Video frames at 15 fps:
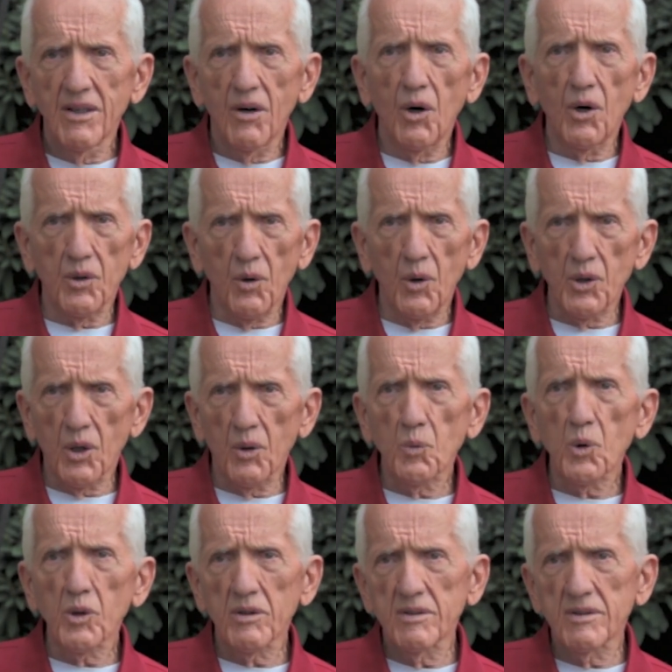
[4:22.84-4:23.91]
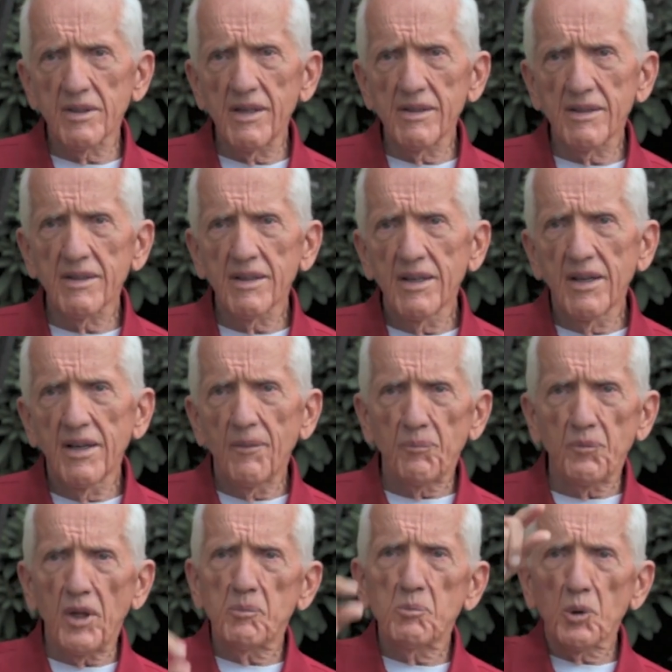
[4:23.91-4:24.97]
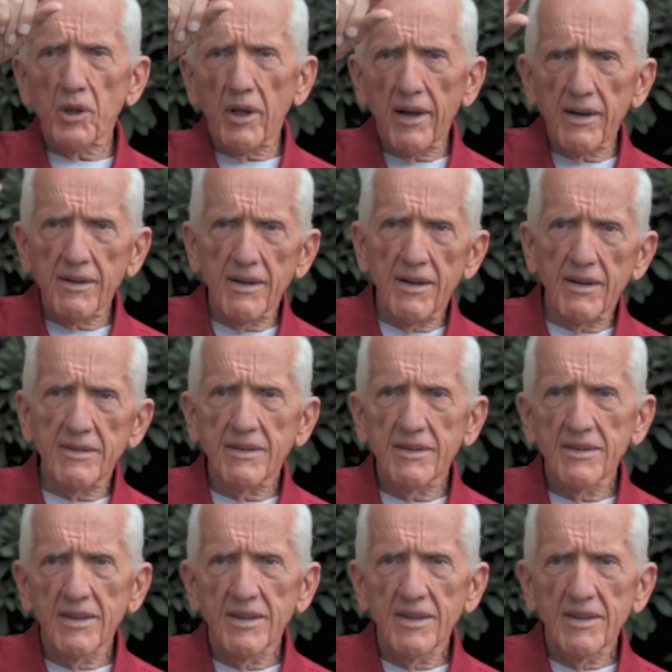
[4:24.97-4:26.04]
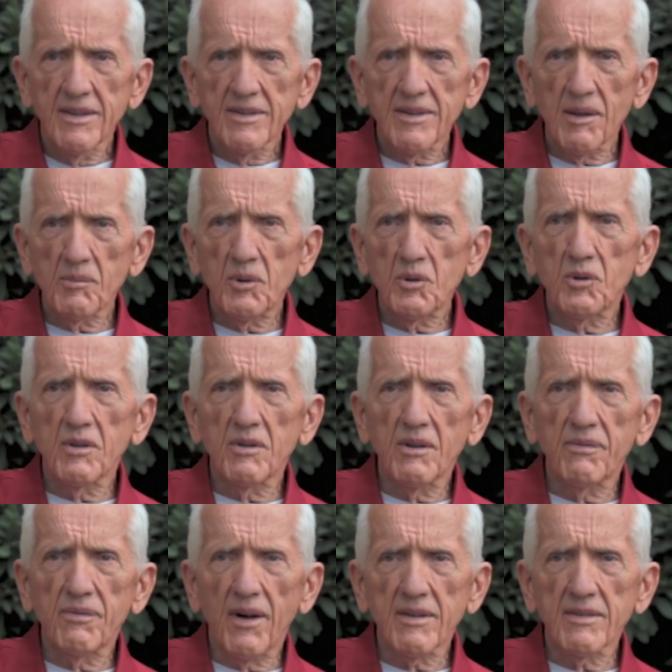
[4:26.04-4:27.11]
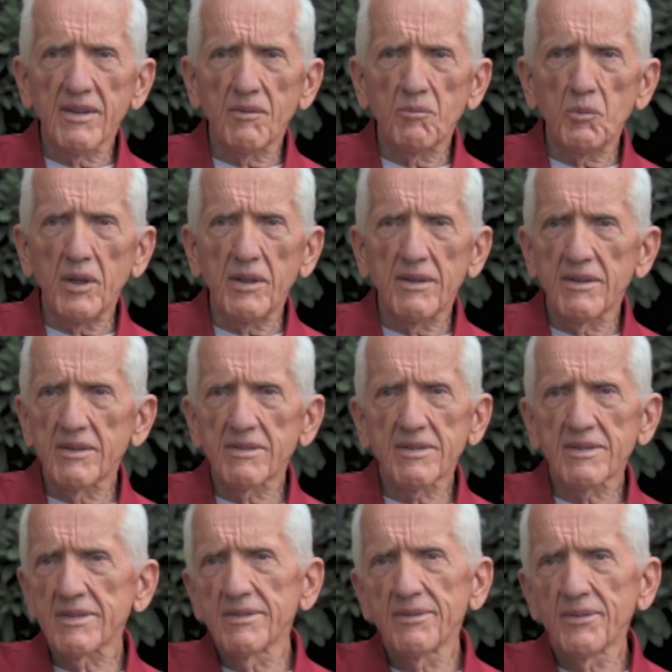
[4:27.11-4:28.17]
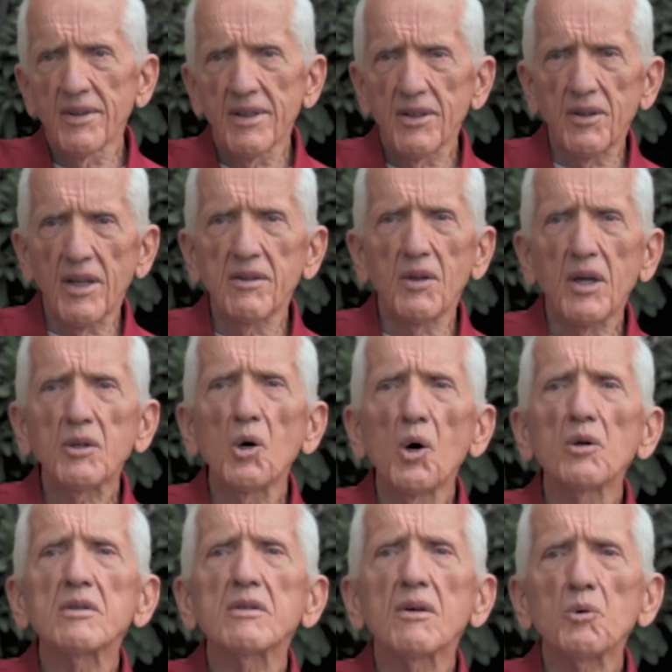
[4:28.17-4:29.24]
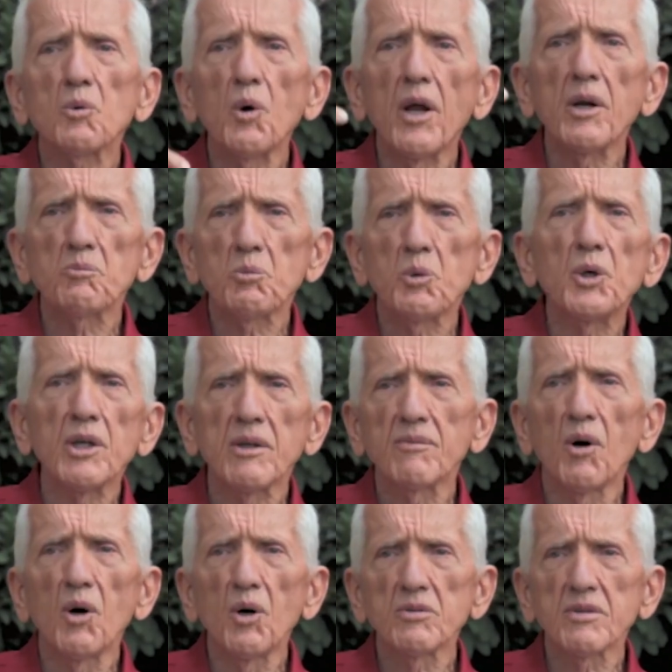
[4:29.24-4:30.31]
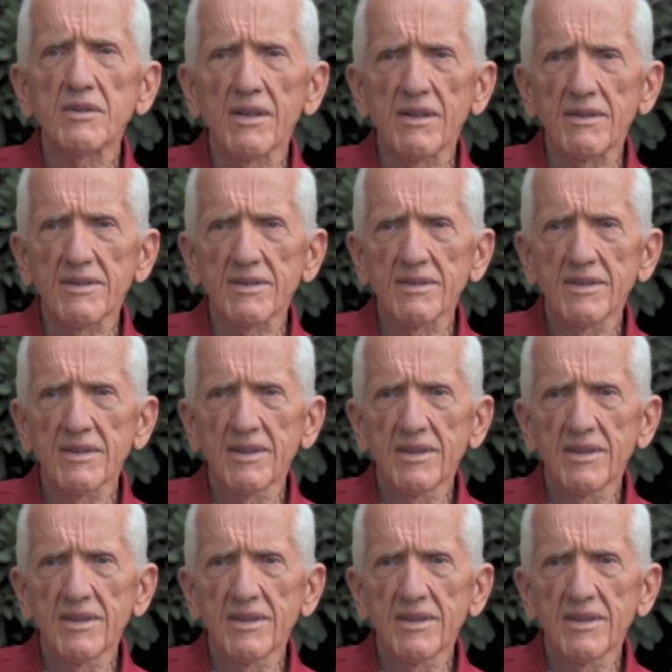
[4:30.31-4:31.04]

on, on our work in China. They put a headline, something to the effect that meat is, they, they called it the Grand Prix of all studies.